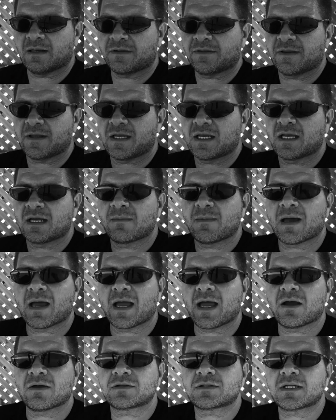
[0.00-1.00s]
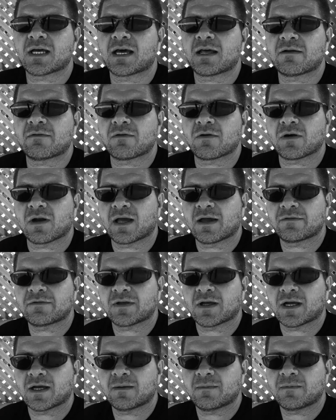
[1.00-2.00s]
thinking about outside of our
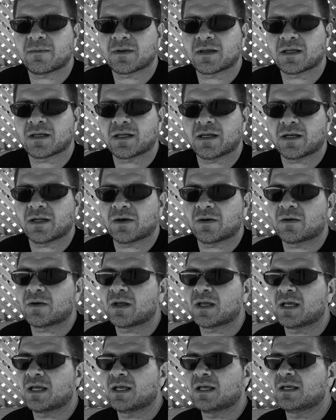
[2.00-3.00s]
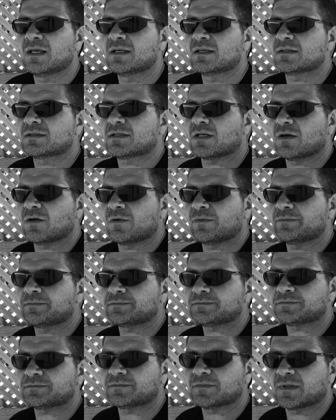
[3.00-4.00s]
lifetime, you know? So
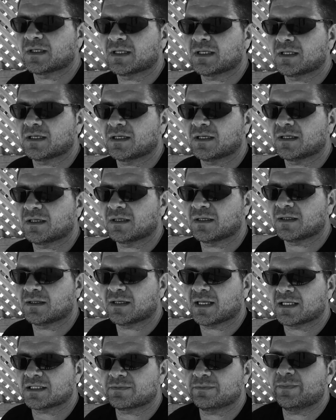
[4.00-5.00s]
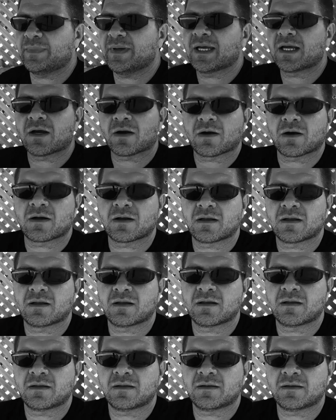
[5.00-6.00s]
that's bigger.
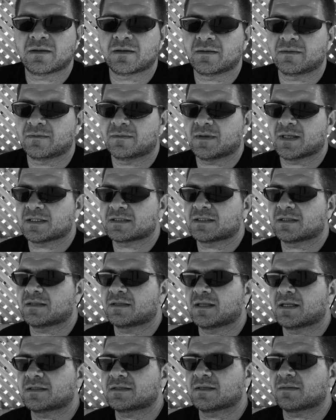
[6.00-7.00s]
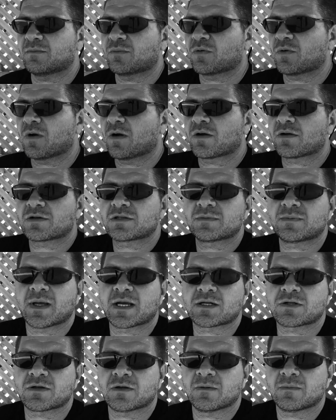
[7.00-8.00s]
That's a broader
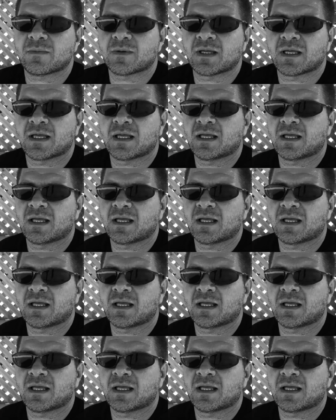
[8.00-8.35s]
spectrum.